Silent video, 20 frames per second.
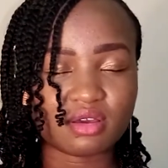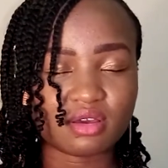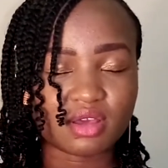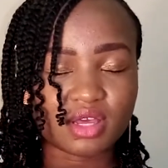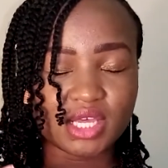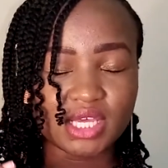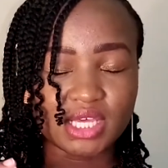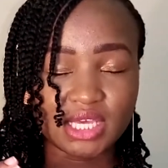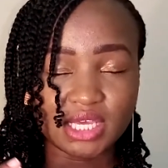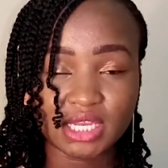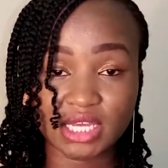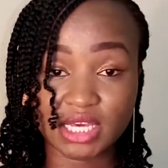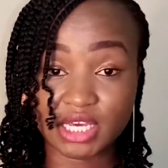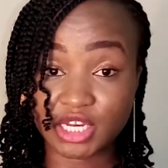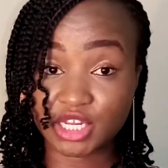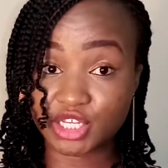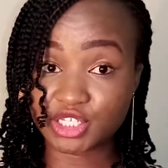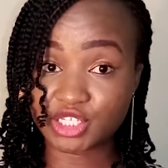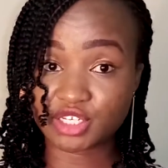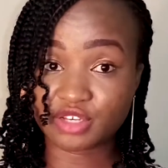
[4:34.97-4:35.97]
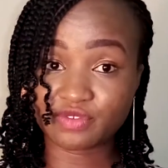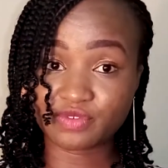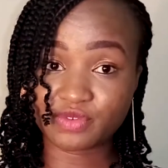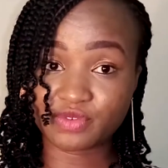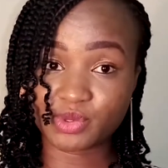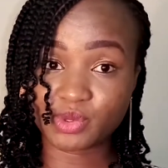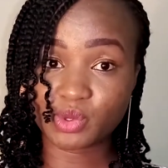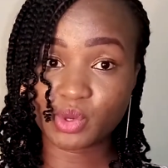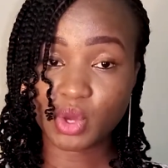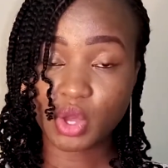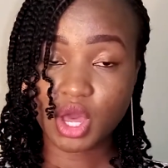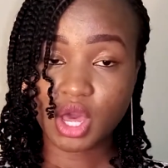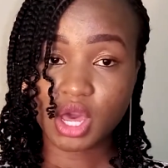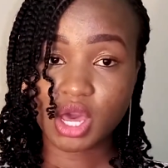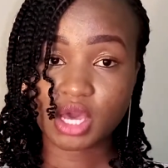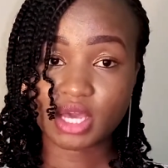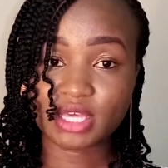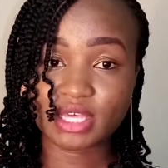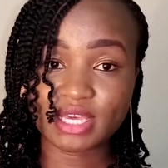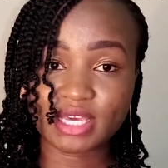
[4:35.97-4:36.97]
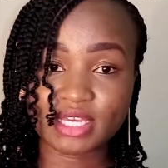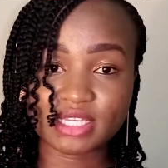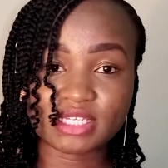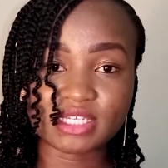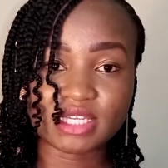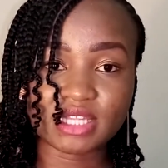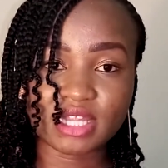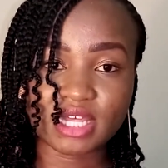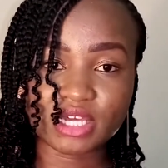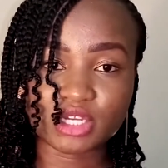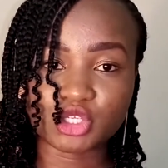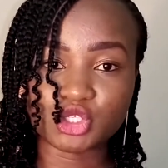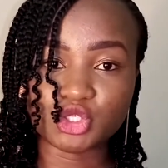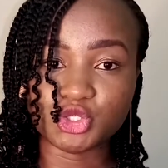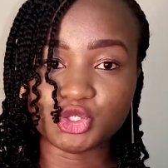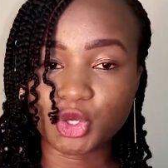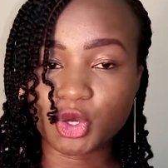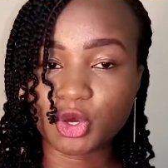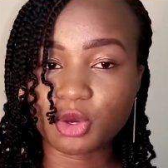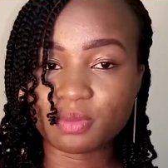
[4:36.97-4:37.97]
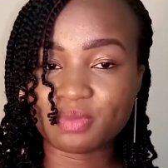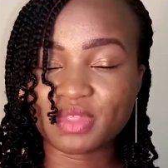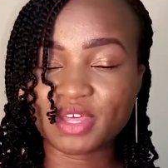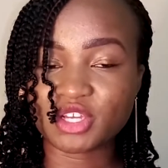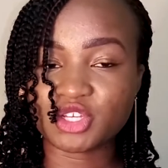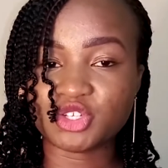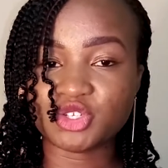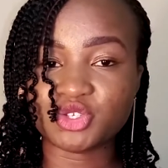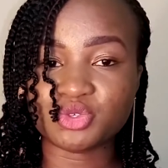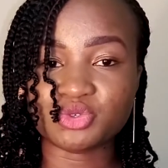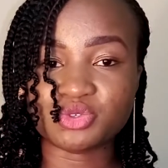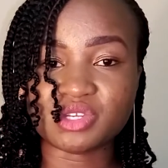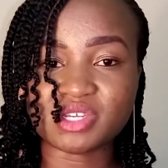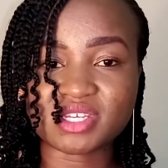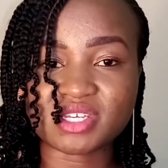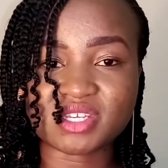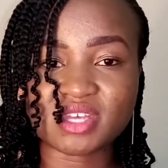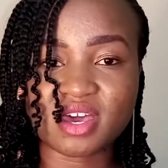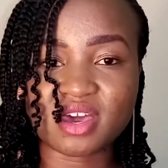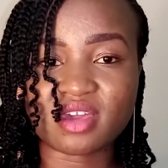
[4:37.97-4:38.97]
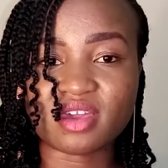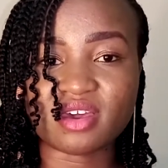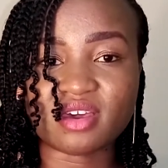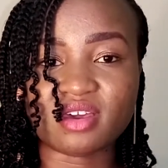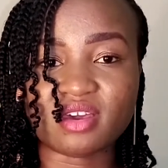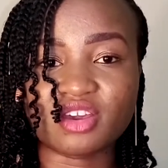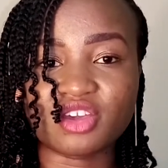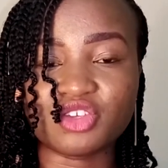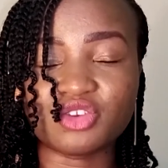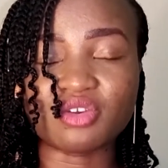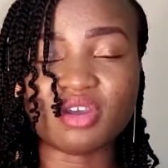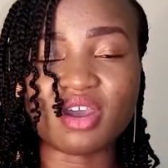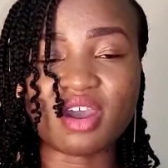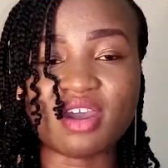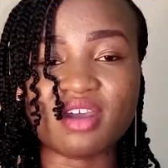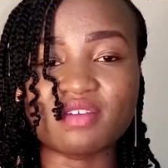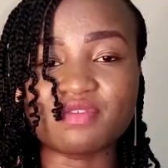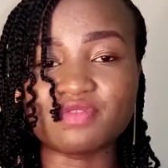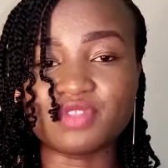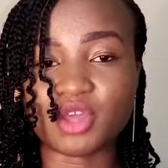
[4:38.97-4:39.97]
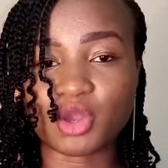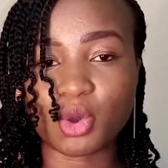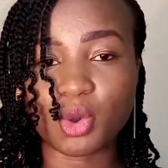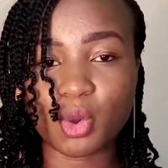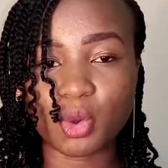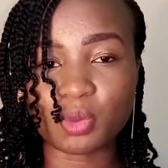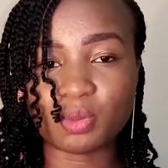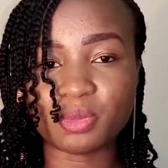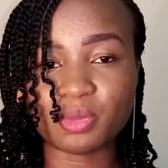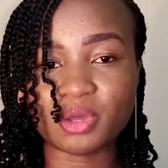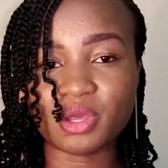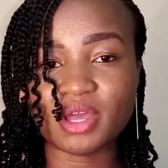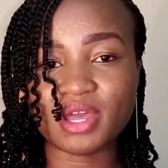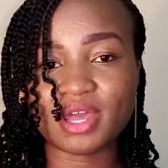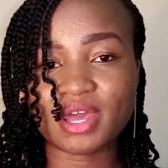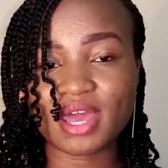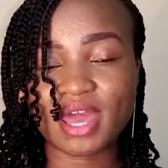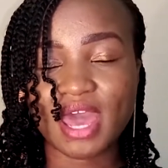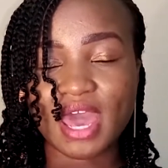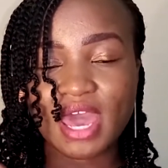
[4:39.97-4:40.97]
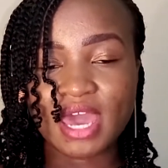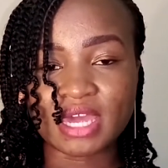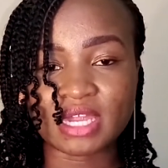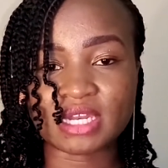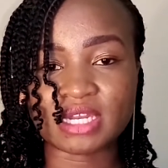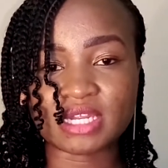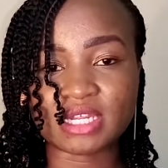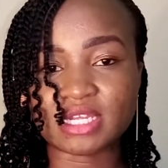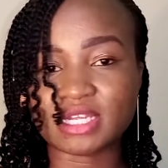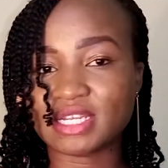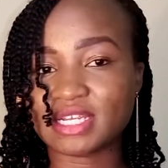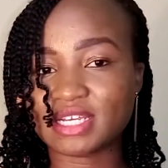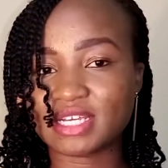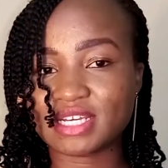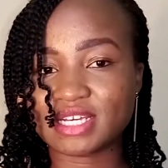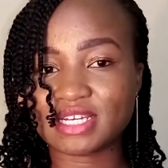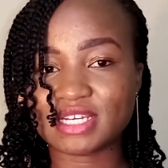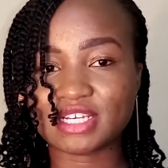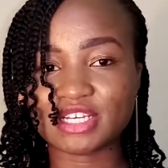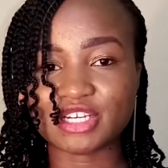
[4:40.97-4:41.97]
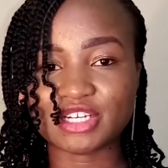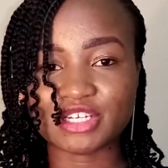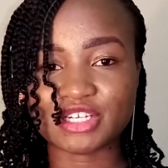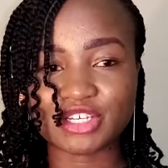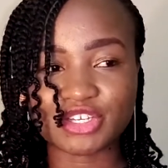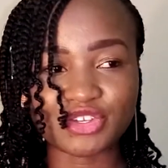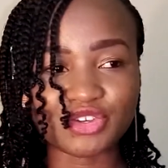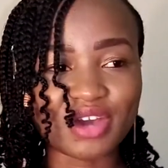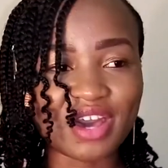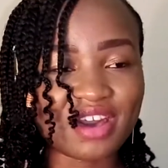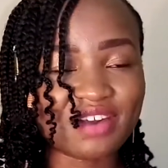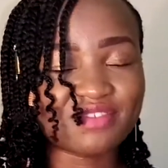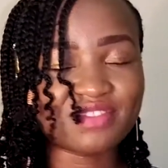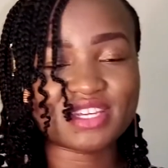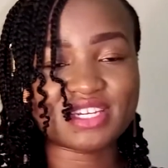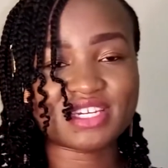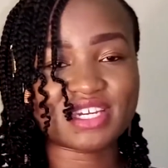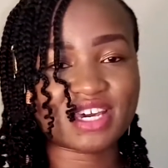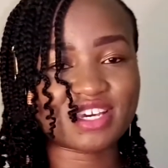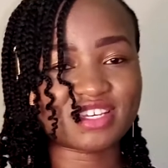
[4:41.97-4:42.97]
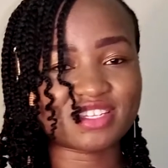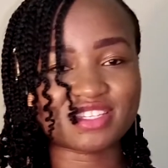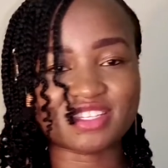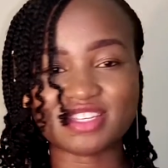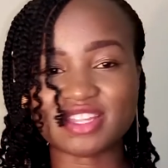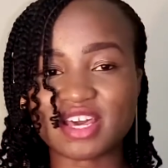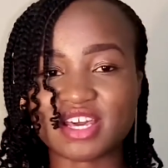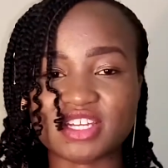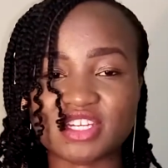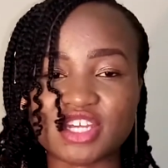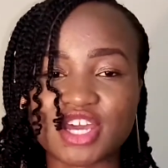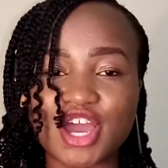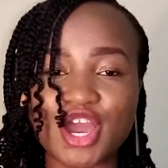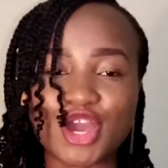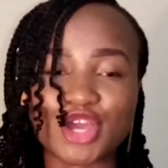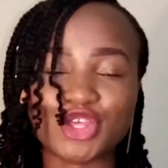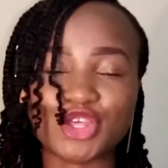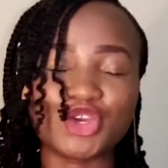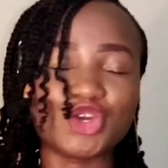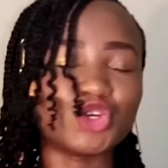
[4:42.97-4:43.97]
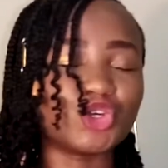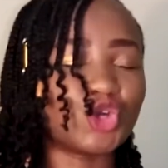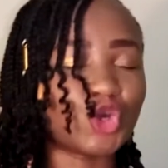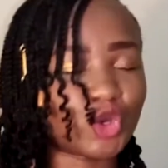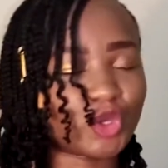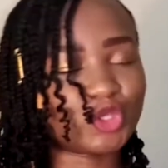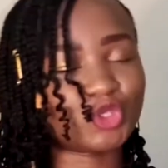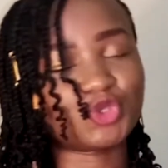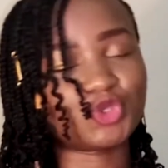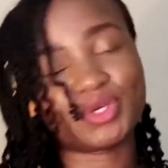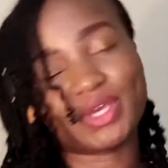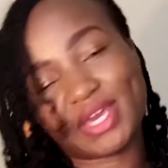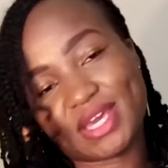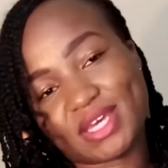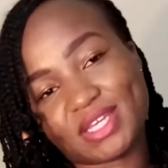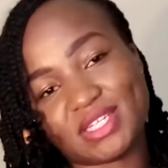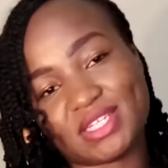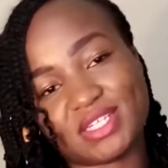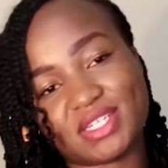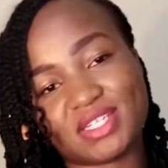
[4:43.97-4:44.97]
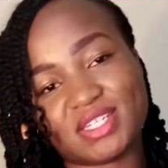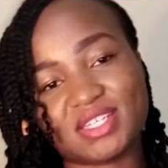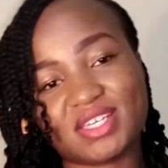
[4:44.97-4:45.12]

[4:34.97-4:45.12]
in an interview, getting that job that you desire. You have the hope and you have the trust that you're going to get it.